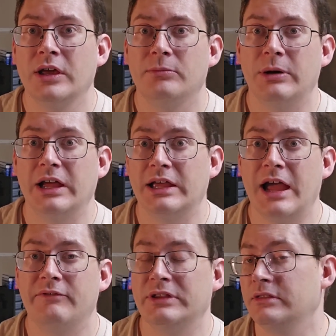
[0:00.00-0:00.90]
by
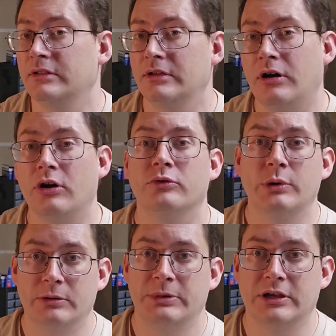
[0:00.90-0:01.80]
having the
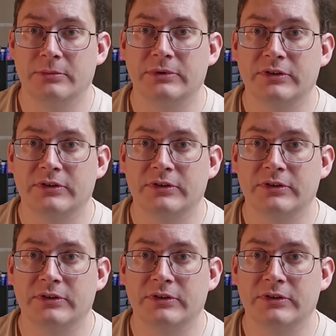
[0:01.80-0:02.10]
hardware pick up the